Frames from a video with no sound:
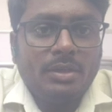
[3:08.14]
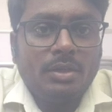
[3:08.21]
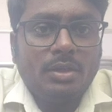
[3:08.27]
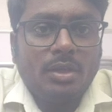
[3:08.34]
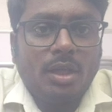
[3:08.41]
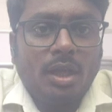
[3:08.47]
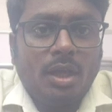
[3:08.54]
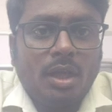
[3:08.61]

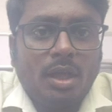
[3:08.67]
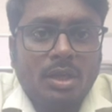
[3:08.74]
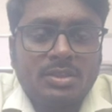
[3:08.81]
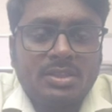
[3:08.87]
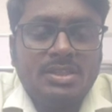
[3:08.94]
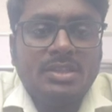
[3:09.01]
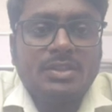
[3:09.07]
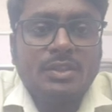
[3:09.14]
When
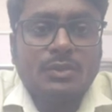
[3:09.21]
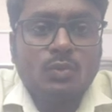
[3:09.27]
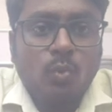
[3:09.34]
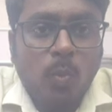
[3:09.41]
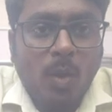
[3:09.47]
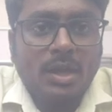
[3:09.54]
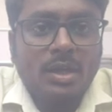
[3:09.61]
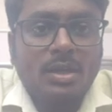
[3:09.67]

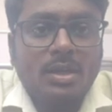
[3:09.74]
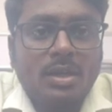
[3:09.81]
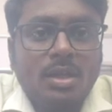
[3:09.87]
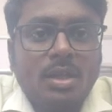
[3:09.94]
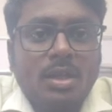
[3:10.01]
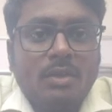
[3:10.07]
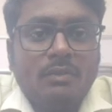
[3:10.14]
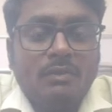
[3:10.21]
CS is
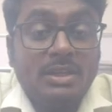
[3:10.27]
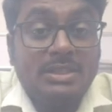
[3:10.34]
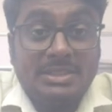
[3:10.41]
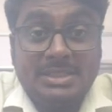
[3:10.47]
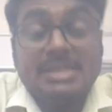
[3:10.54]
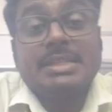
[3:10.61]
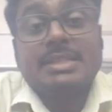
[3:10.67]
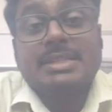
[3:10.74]

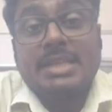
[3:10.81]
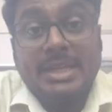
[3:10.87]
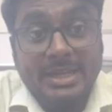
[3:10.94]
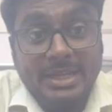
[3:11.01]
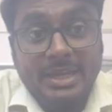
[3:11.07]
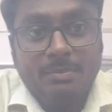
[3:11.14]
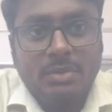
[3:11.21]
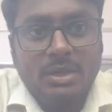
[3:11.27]
1, when CS
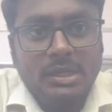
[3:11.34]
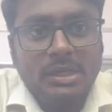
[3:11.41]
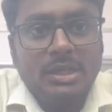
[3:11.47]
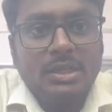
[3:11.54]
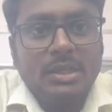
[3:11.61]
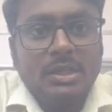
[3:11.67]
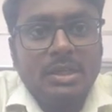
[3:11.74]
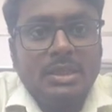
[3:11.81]
is
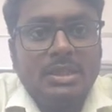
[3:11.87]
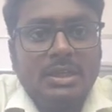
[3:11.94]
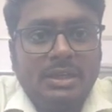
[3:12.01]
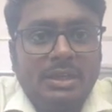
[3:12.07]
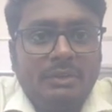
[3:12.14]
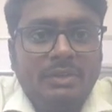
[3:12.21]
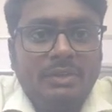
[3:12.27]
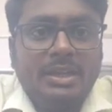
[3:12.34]
enabled,
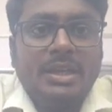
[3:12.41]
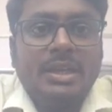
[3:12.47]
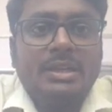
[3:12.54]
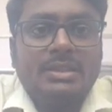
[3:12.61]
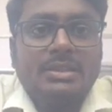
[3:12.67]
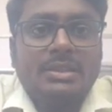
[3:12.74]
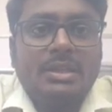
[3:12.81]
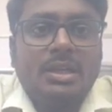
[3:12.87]

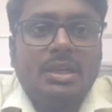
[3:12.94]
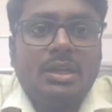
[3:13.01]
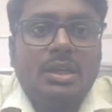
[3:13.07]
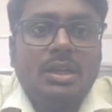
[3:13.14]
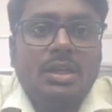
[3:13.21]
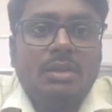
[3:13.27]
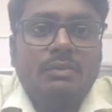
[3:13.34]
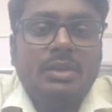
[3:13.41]
we
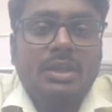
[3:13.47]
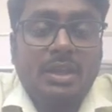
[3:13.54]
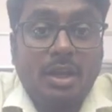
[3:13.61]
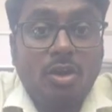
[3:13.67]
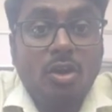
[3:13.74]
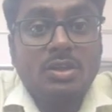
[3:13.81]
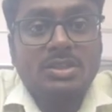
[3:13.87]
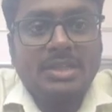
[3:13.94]

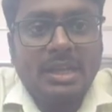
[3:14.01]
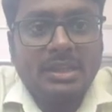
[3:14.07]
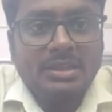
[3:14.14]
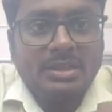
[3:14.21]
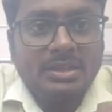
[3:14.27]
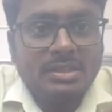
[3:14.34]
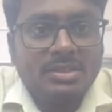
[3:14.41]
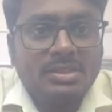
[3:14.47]

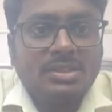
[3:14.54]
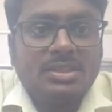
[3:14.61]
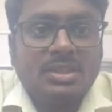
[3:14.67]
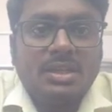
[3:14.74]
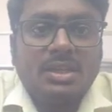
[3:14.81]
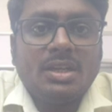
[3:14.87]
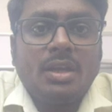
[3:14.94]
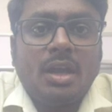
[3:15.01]
cannot select the
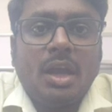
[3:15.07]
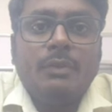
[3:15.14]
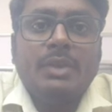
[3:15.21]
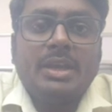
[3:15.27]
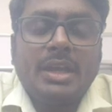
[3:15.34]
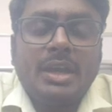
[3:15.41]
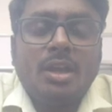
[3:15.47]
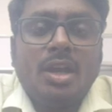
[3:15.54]
register
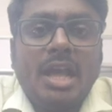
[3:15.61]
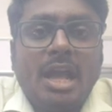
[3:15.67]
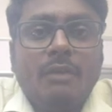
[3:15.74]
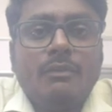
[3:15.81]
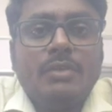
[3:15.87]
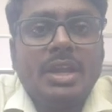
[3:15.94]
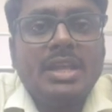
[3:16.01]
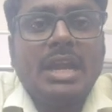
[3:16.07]
and we
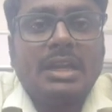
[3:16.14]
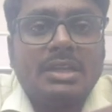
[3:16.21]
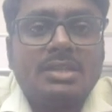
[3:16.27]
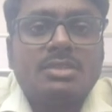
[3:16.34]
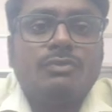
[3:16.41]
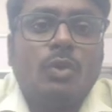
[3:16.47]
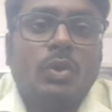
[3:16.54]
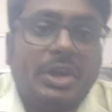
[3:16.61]
cannot have
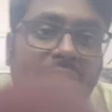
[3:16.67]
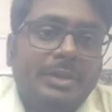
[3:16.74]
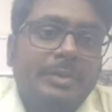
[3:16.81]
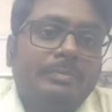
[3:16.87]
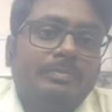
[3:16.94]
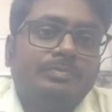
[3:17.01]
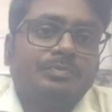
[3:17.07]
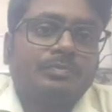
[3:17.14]
any address
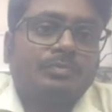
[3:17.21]
for it.